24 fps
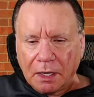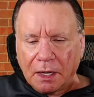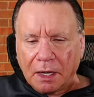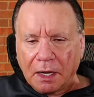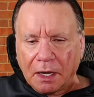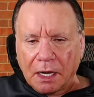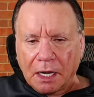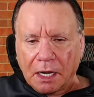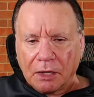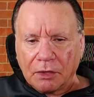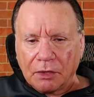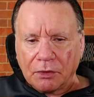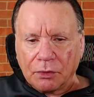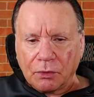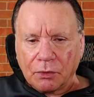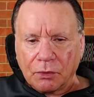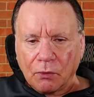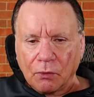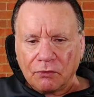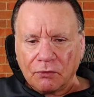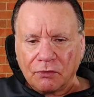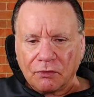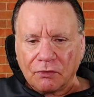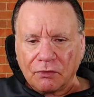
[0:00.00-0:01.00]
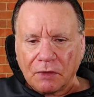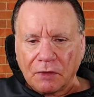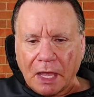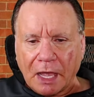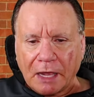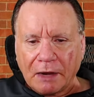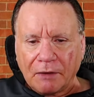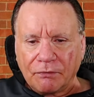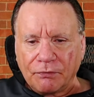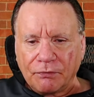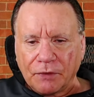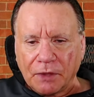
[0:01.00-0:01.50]
Uh, those
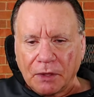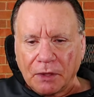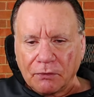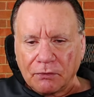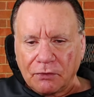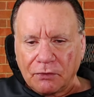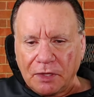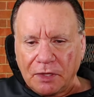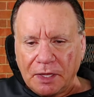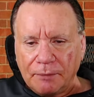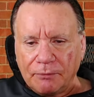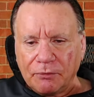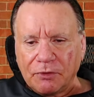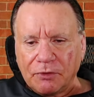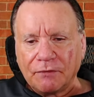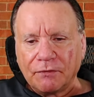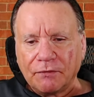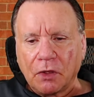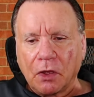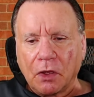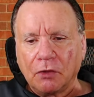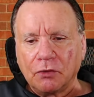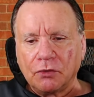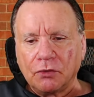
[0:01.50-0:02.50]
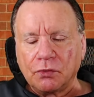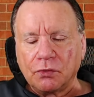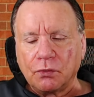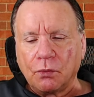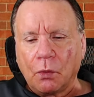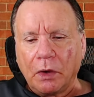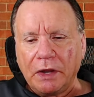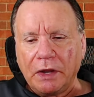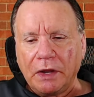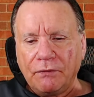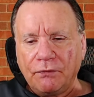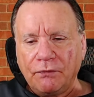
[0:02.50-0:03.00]
NFL teams have gone
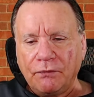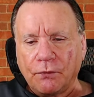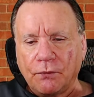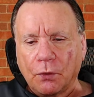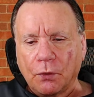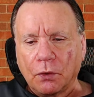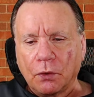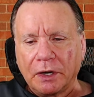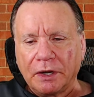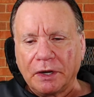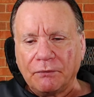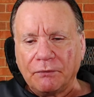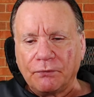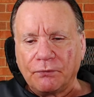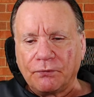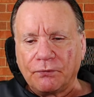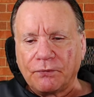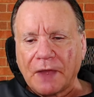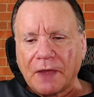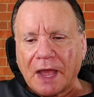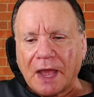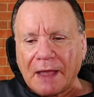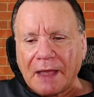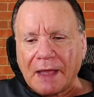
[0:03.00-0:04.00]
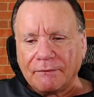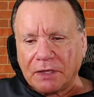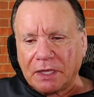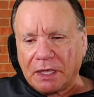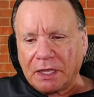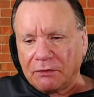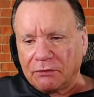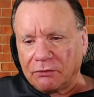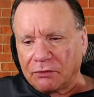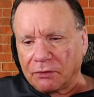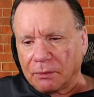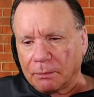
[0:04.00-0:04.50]
24 and 5
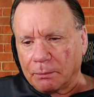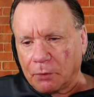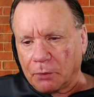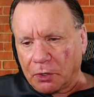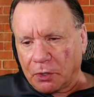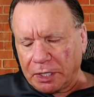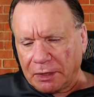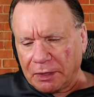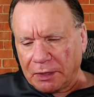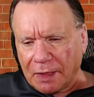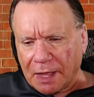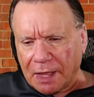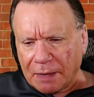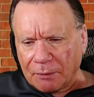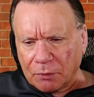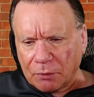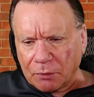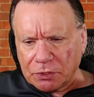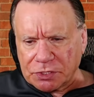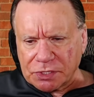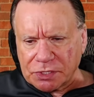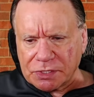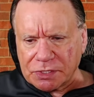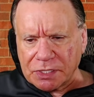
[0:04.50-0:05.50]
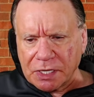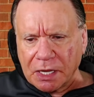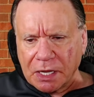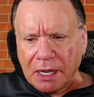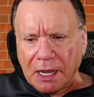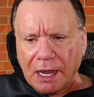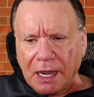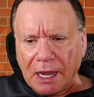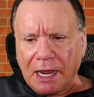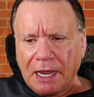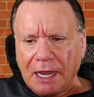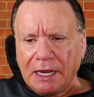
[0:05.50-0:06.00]
against the money line, which is
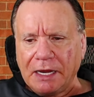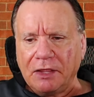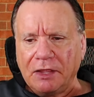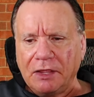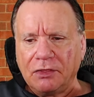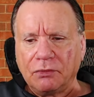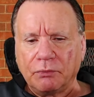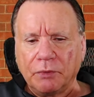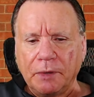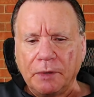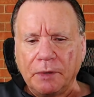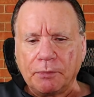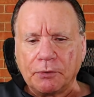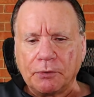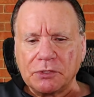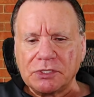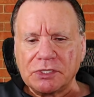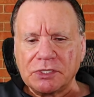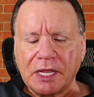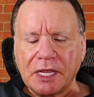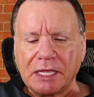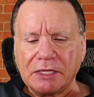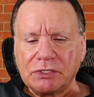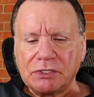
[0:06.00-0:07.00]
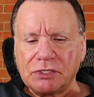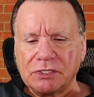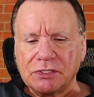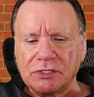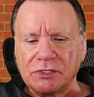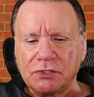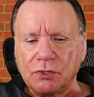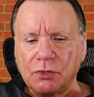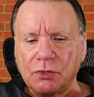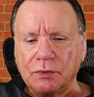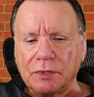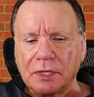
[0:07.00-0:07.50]
83%
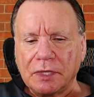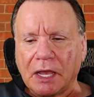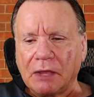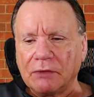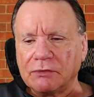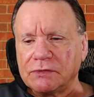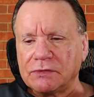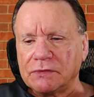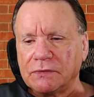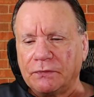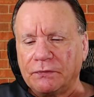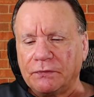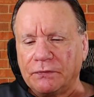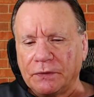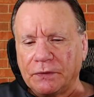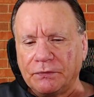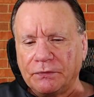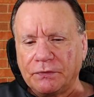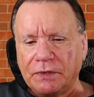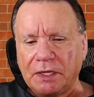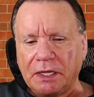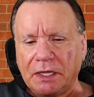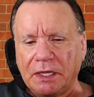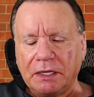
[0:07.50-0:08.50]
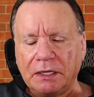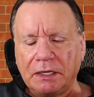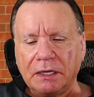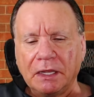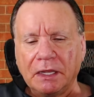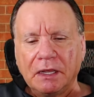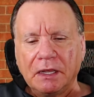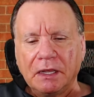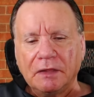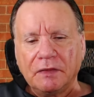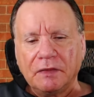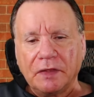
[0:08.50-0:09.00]
since 2015.
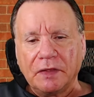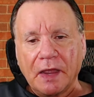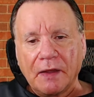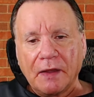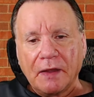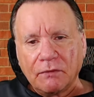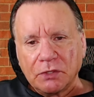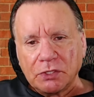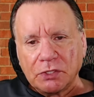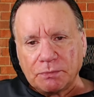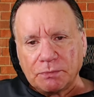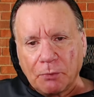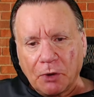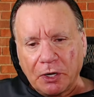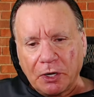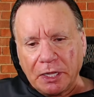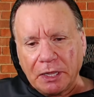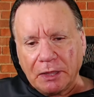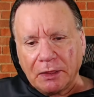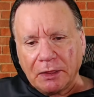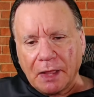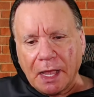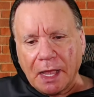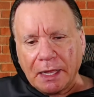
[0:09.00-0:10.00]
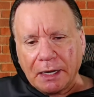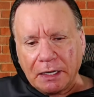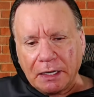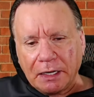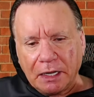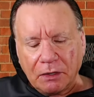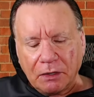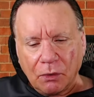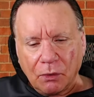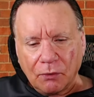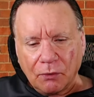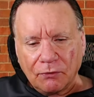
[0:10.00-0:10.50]
The average money line
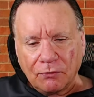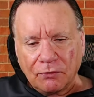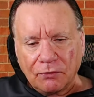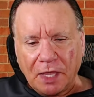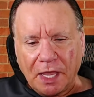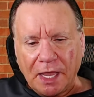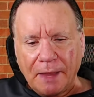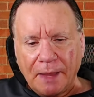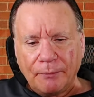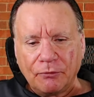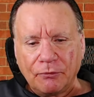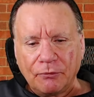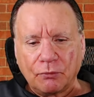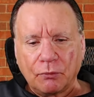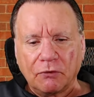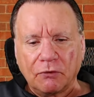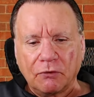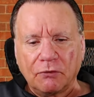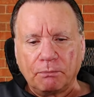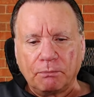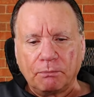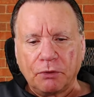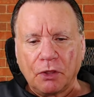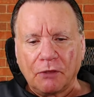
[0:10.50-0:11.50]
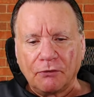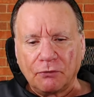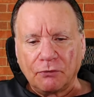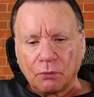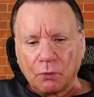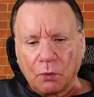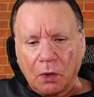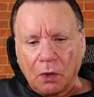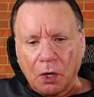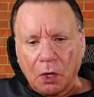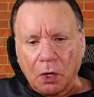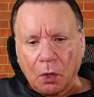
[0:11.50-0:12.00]
in those games was plus
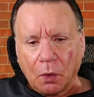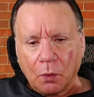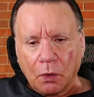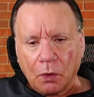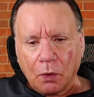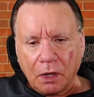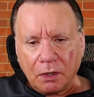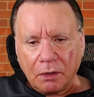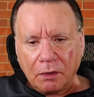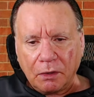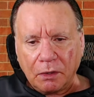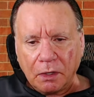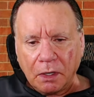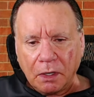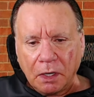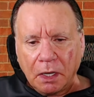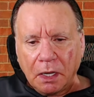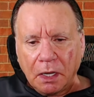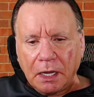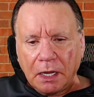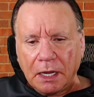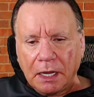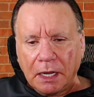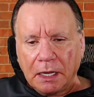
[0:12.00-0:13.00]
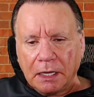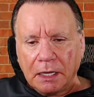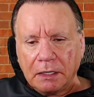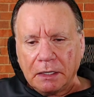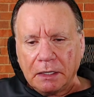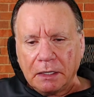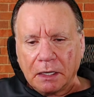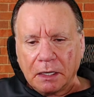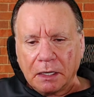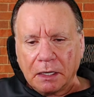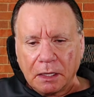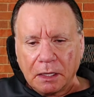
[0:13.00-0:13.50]
101
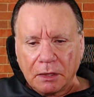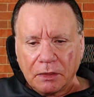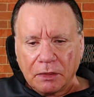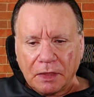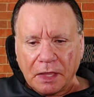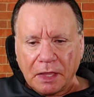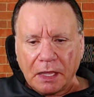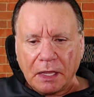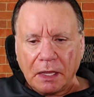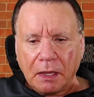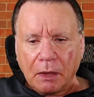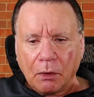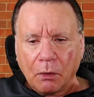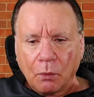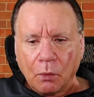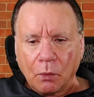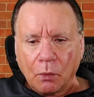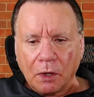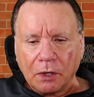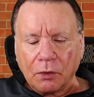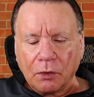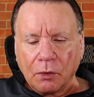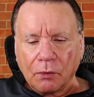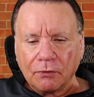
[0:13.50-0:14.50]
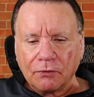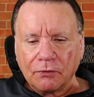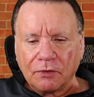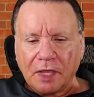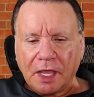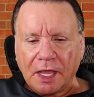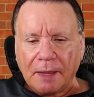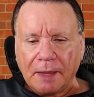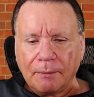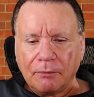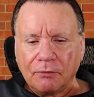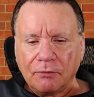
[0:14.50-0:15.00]
and uh, they won those
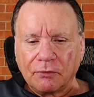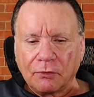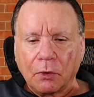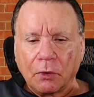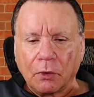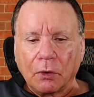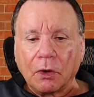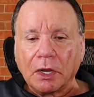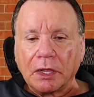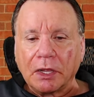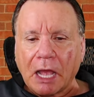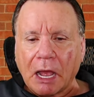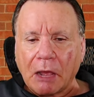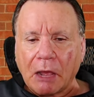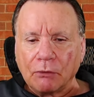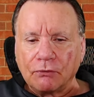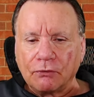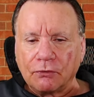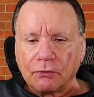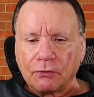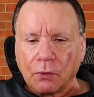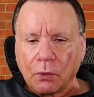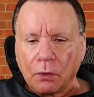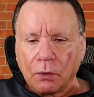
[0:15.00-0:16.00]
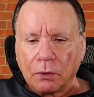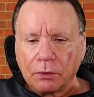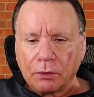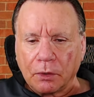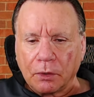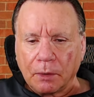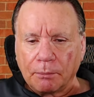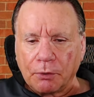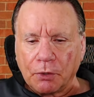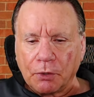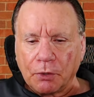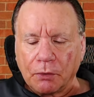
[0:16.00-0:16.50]
games or outscored
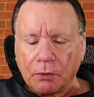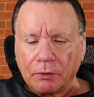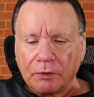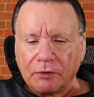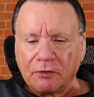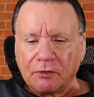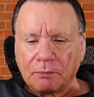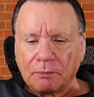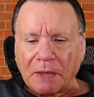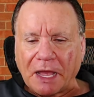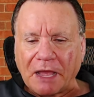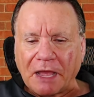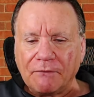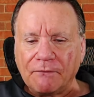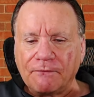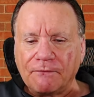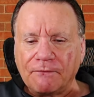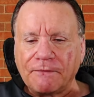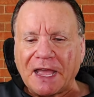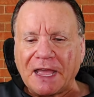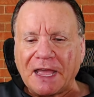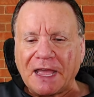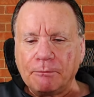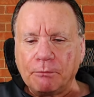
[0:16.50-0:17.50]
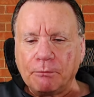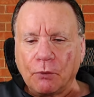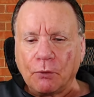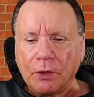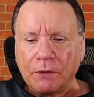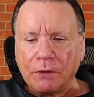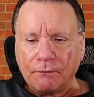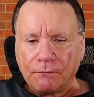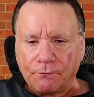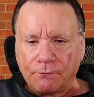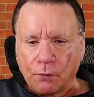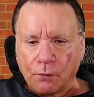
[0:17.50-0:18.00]
their opponents by
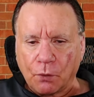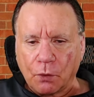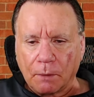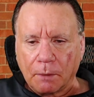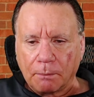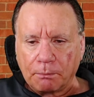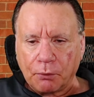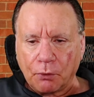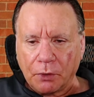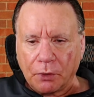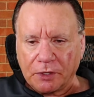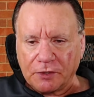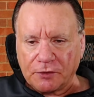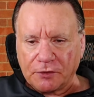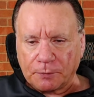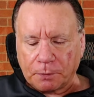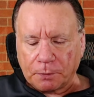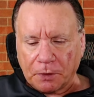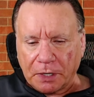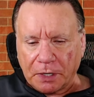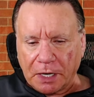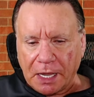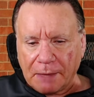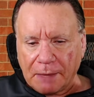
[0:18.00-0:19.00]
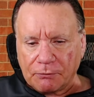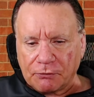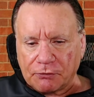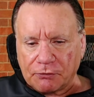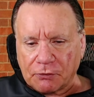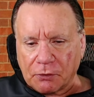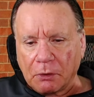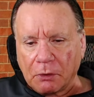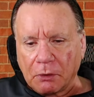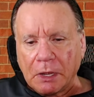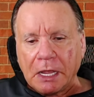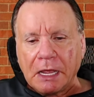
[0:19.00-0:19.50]
5.4 points per game.
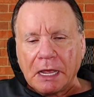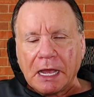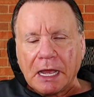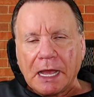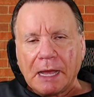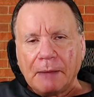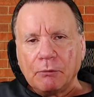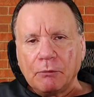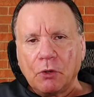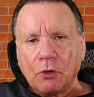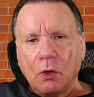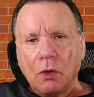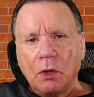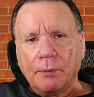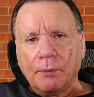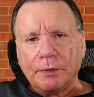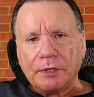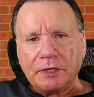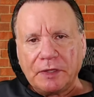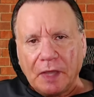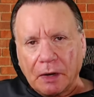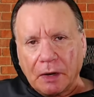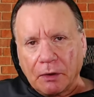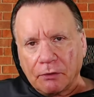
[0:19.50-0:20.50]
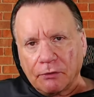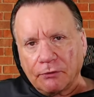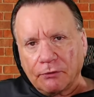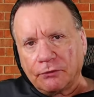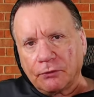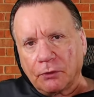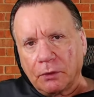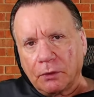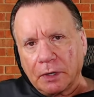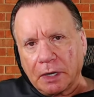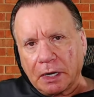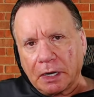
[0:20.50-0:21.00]
So I'm going with the
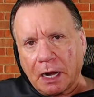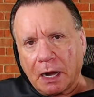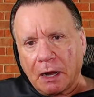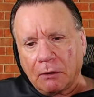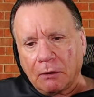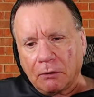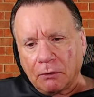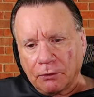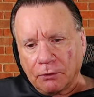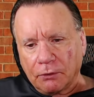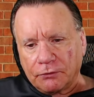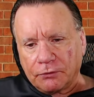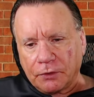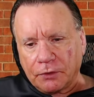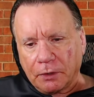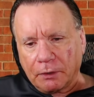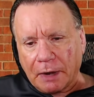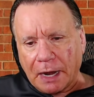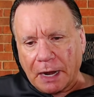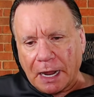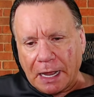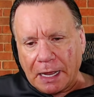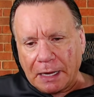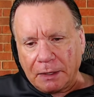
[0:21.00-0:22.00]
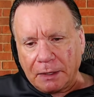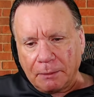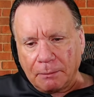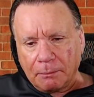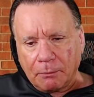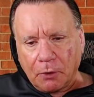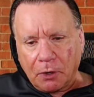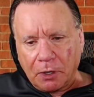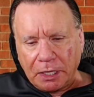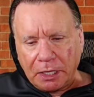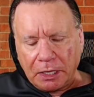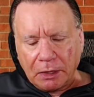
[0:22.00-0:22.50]
Arizona Cardinals here on the
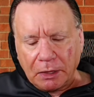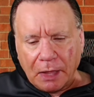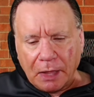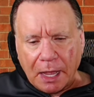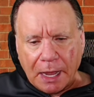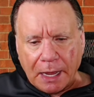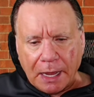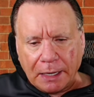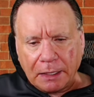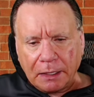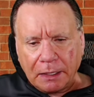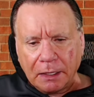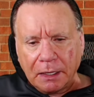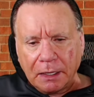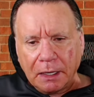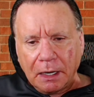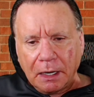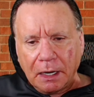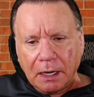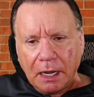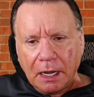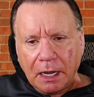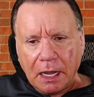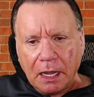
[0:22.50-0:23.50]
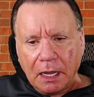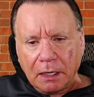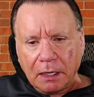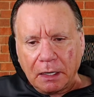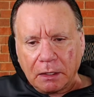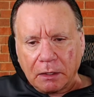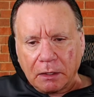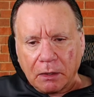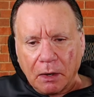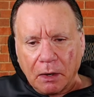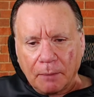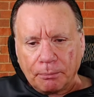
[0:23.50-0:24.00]
money line
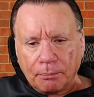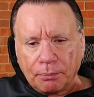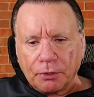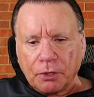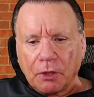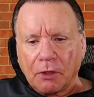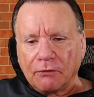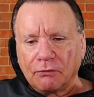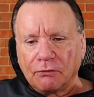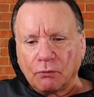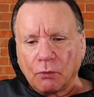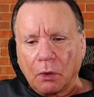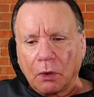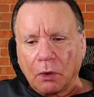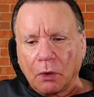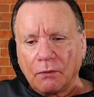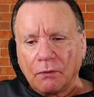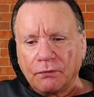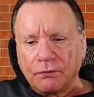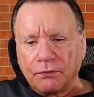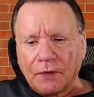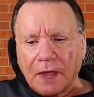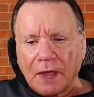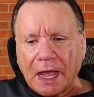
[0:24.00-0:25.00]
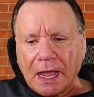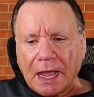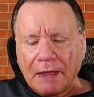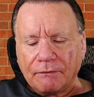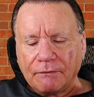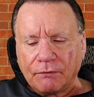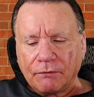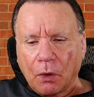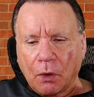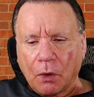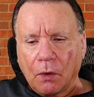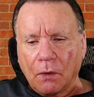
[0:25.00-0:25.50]
at uh, plus
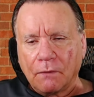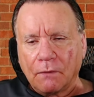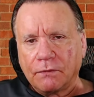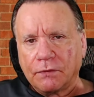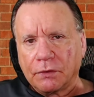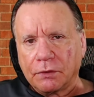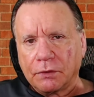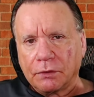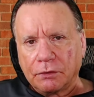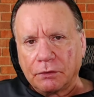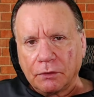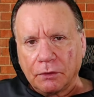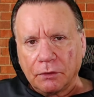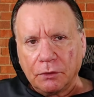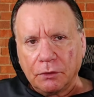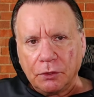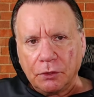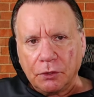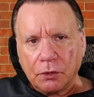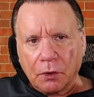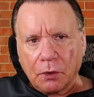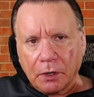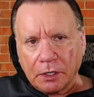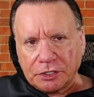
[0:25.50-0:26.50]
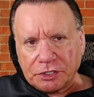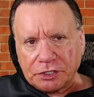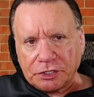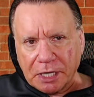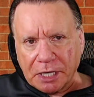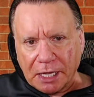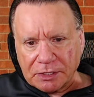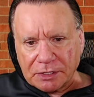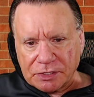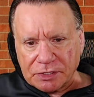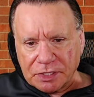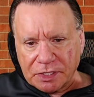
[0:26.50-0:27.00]
105 over the New York
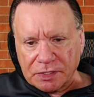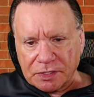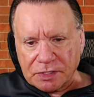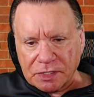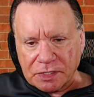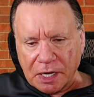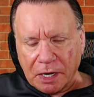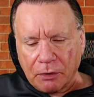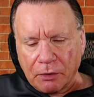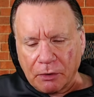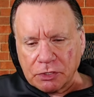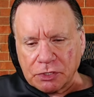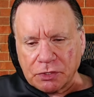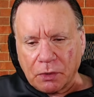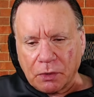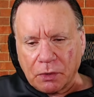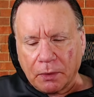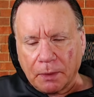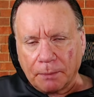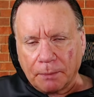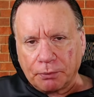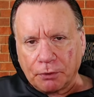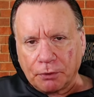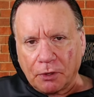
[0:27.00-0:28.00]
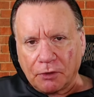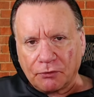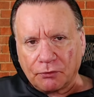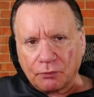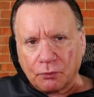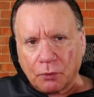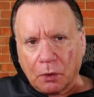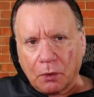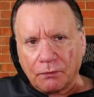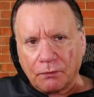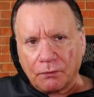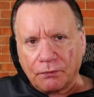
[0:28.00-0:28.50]
Jets. It's Arizona plus
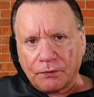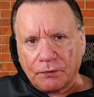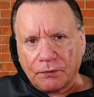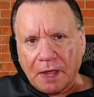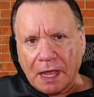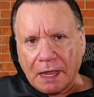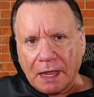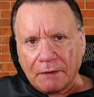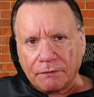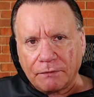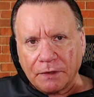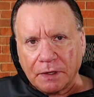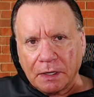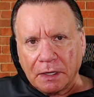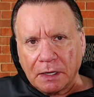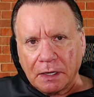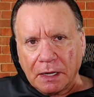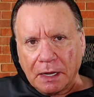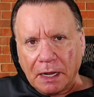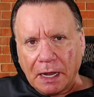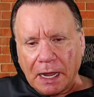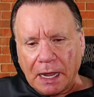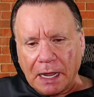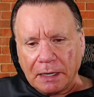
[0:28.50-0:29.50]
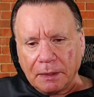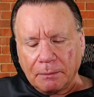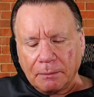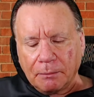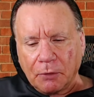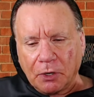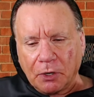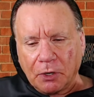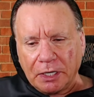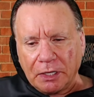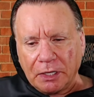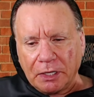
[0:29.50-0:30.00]
105 on the
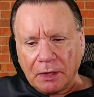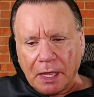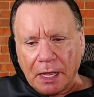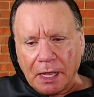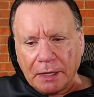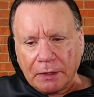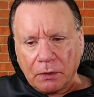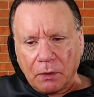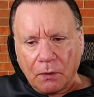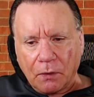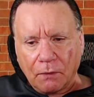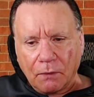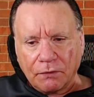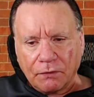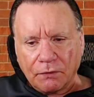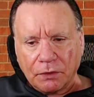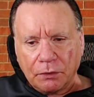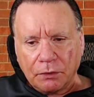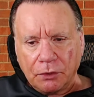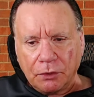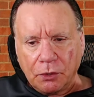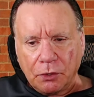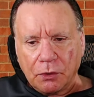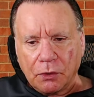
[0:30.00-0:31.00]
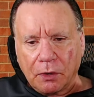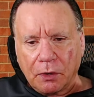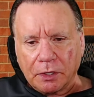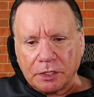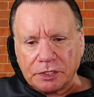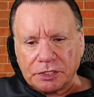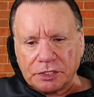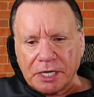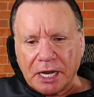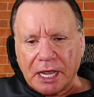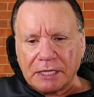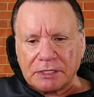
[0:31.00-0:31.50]
money line over the New York
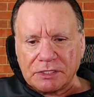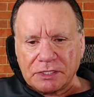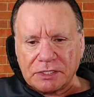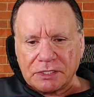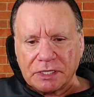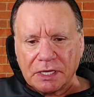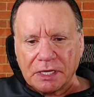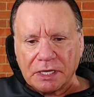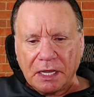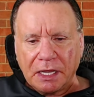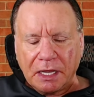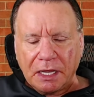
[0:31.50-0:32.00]
Jets.